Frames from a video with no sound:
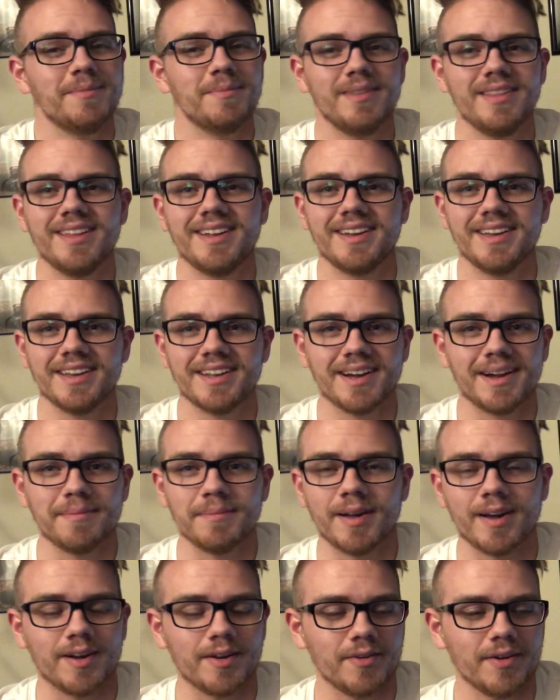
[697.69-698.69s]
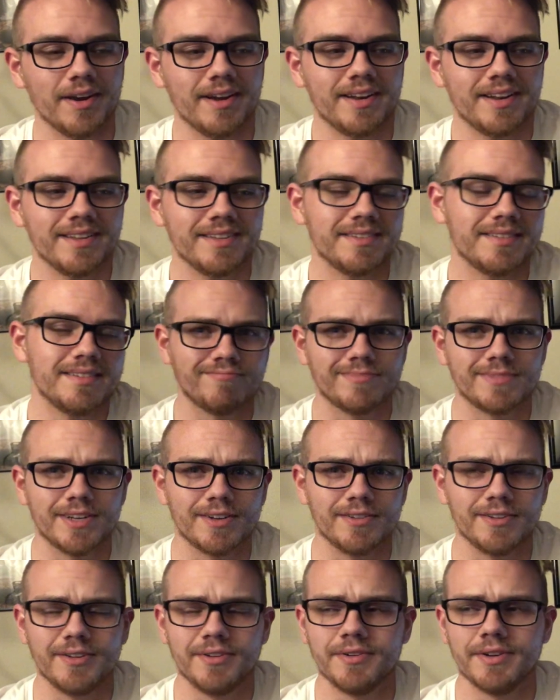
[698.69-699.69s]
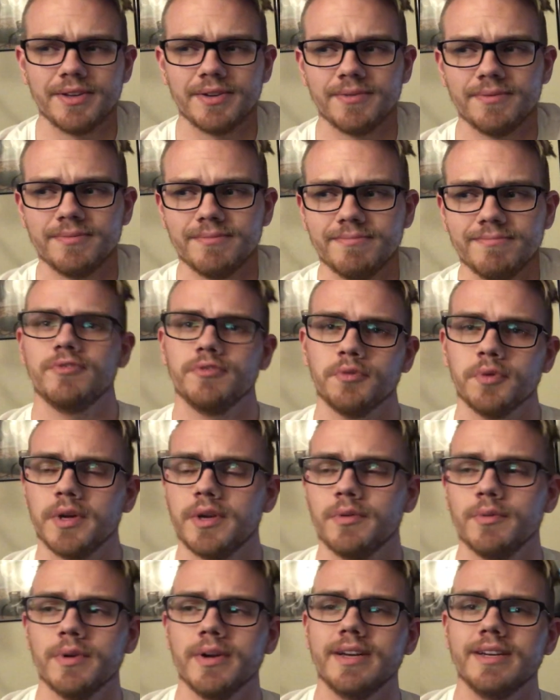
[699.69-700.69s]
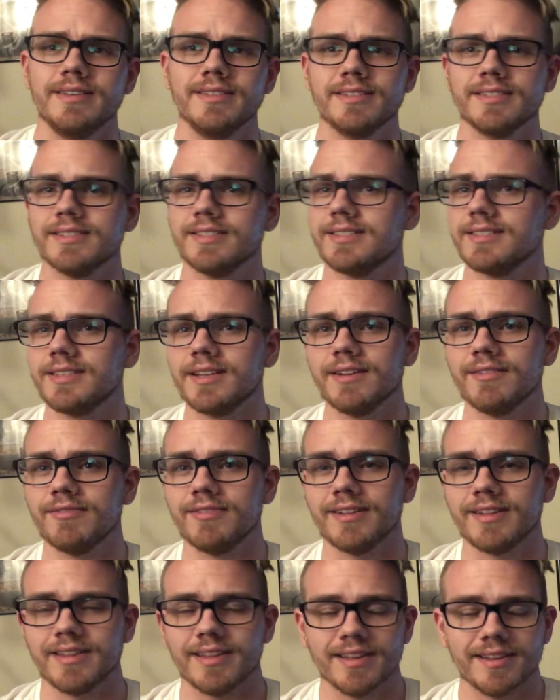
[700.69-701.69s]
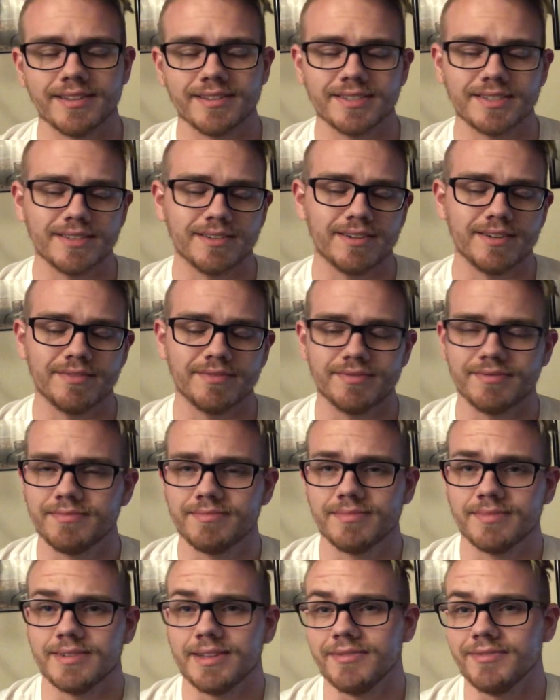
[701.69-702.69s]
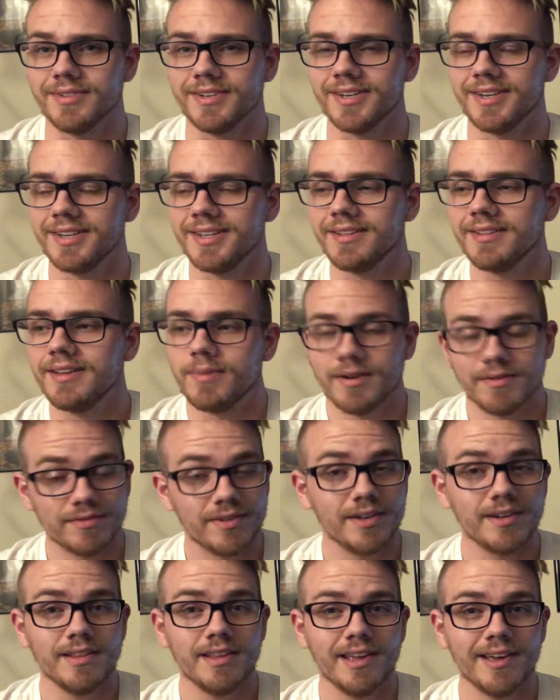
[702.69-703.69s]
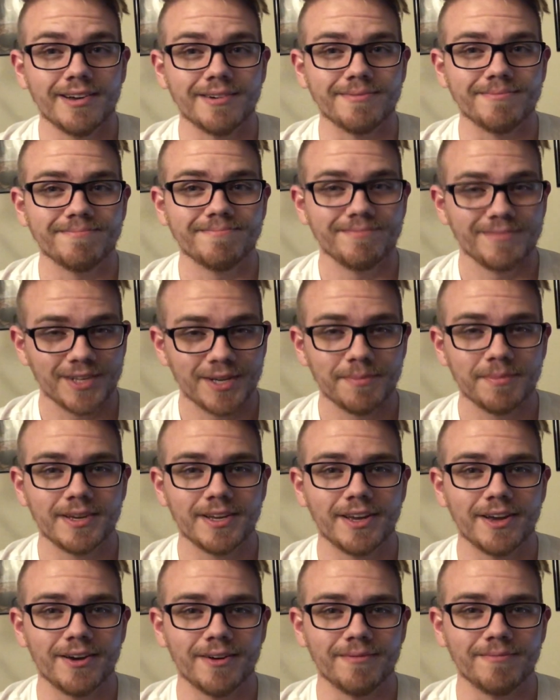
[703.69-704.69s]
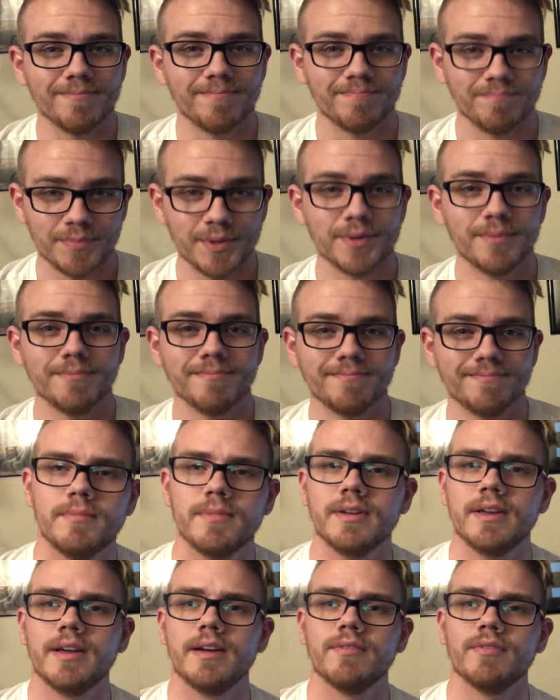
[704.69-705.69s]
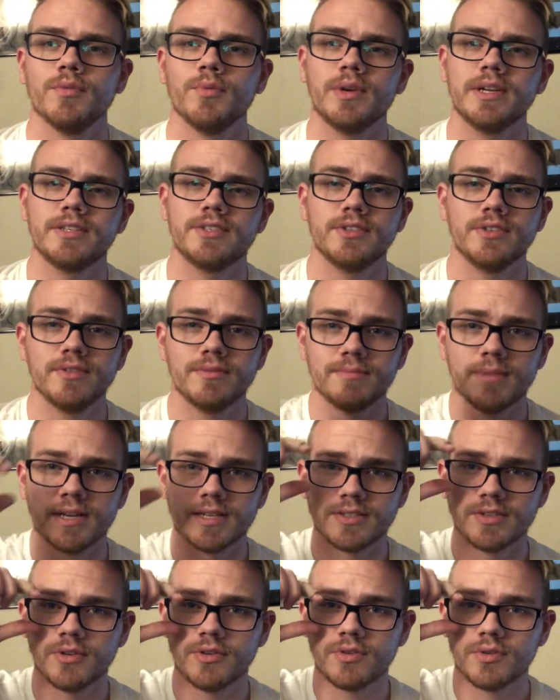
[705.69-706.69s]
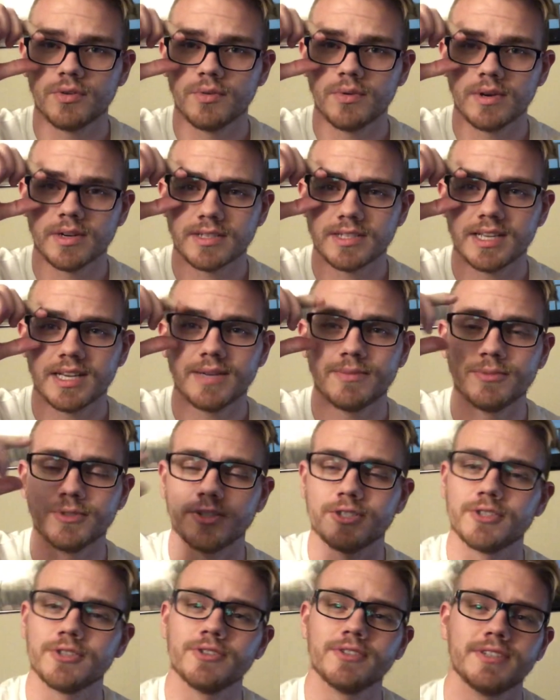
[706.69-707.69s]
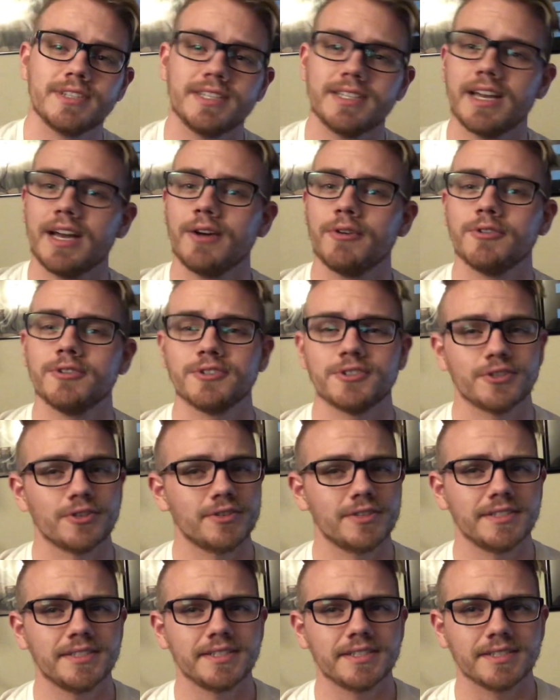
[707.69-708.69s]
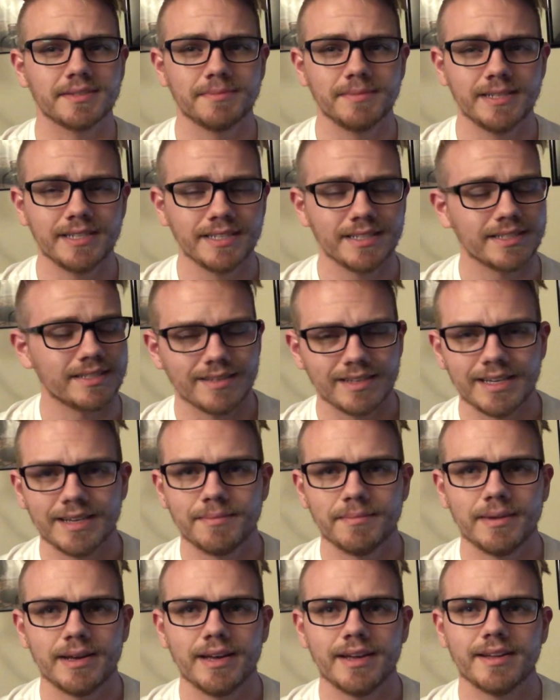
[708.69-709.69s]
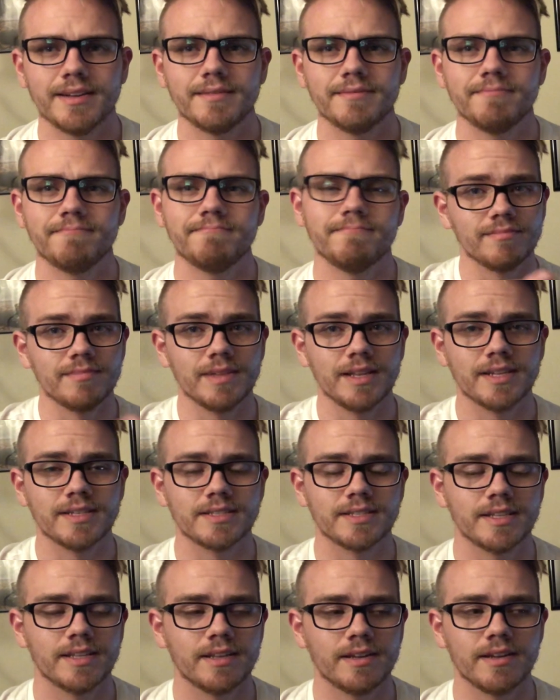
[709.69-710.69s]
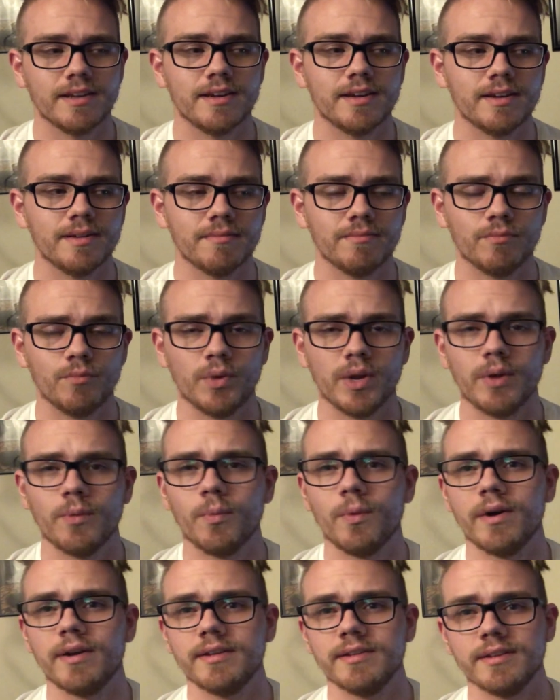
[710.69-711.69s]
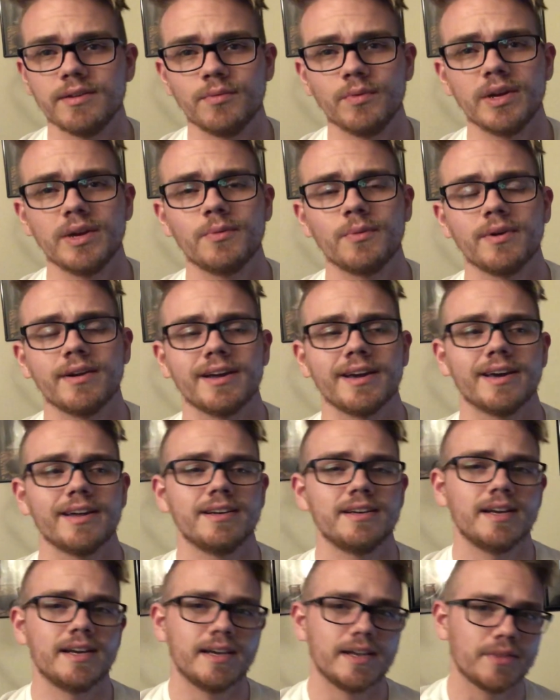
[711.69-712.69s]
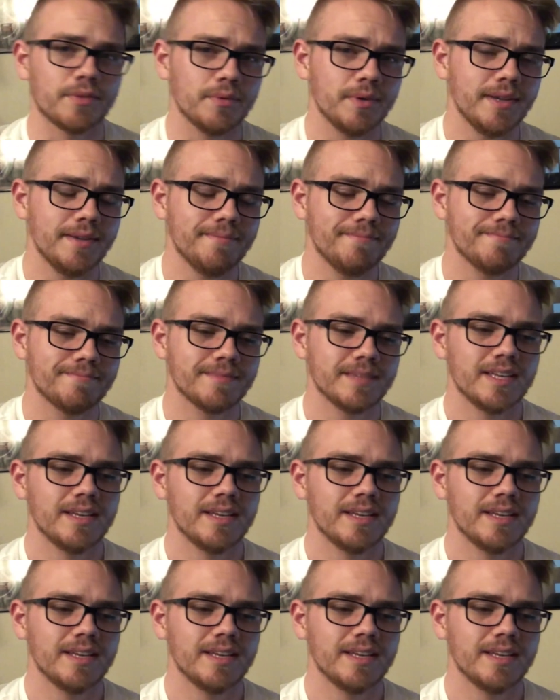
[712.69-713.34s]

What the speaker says: But then again, I'm not great at downloading free rigs and stuff like that, so I've never done it. But I've done it now. Look at me go. Boom. But yeah, for week 2, my total work time was 13 hours, 36 minutes. Not bad, less than week 1. In week 1, I got a 93.